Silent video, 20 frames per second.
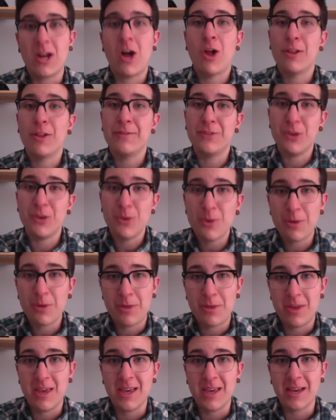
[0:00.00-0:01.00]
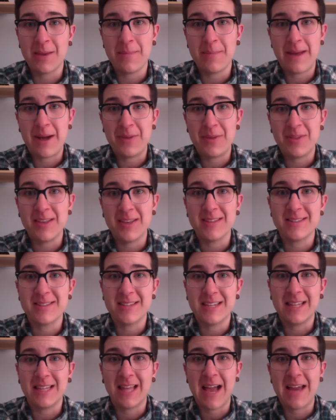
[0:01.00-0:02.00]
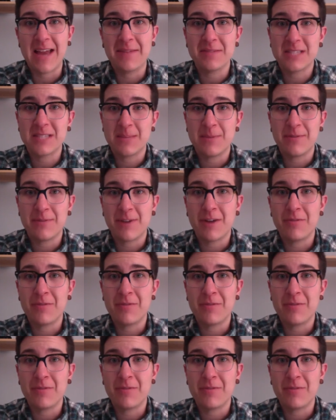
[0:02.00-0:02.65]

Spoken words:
all of you think about this in light of some of our